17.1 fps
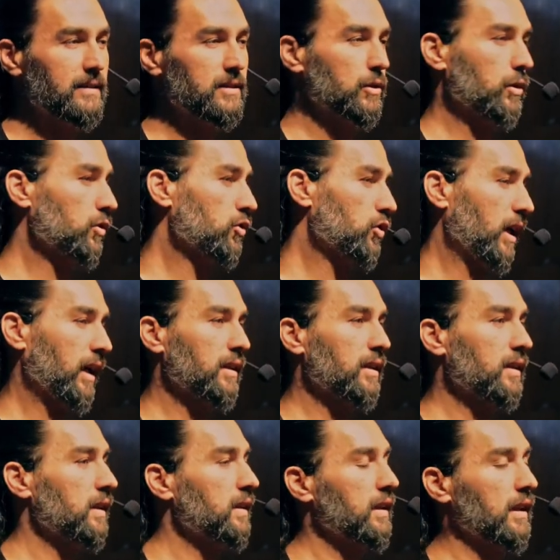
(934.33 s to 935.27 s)
You can check the
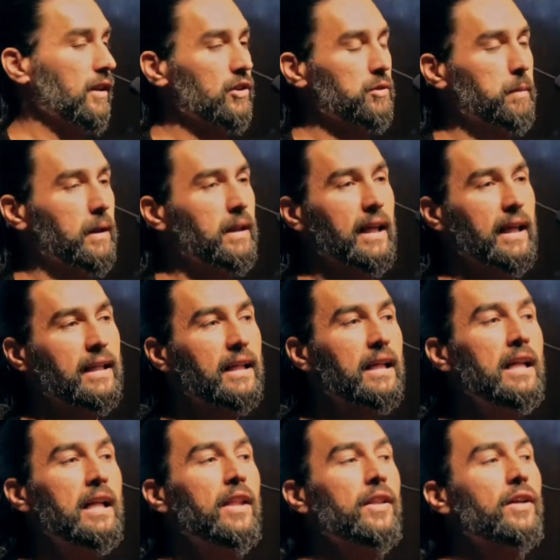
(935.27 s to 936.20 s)
details, but like
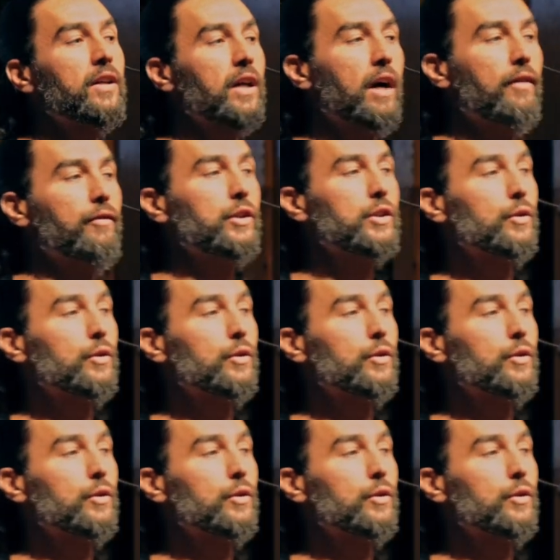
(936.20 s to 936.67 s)
they're covering